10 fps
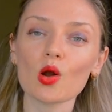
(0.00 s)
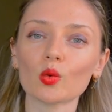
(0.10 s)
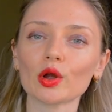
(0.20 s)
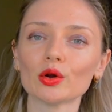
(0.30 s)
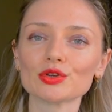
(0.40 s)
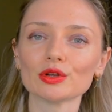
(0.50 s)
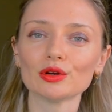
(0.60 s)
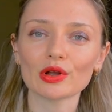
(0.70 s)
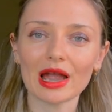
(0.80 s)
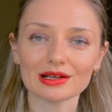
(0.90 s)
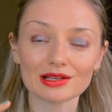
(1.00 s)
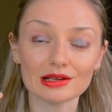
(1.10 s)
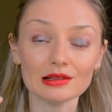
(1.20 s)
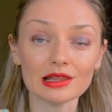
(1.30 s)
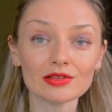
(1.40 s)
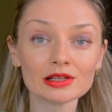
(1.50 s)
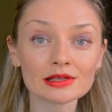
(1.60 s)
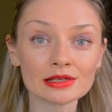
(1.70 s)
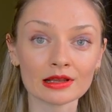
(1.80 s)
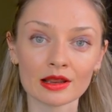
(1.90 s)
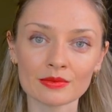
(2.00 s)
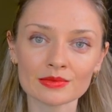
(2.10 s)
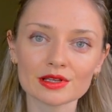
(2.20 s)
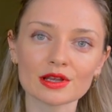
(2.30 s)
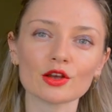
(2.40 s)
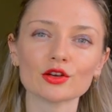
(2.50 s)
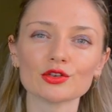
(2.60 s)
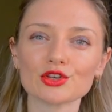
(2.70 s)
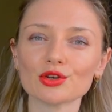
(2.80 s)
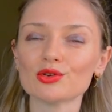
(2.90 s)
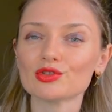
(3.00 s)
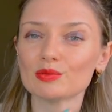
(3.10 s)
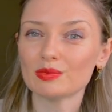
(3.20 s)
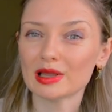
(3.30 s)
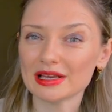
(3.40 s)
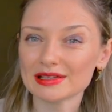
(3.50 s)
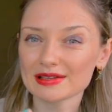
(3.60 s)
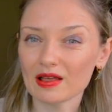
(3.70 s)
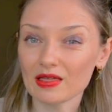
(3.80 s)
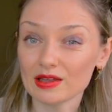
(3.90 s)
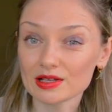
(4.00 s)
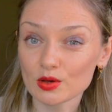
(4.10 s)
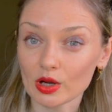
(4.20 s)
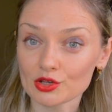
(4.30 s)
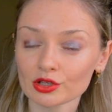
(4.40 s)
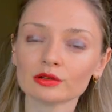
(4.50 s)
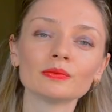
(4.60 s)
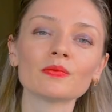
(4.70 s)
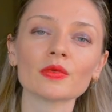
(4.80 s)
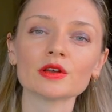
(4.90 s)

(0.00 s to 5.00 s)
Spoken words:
we're going to look at 11 synonyms to replace this question